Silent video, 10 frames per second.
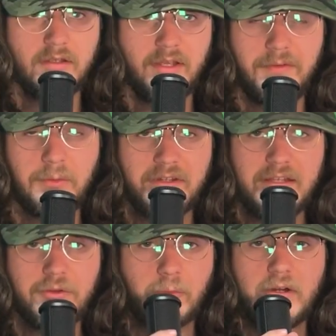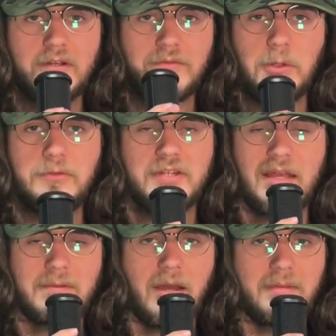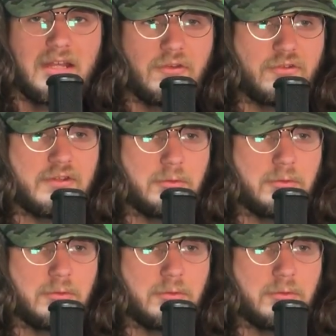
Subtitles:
If it was either one of those type combinations,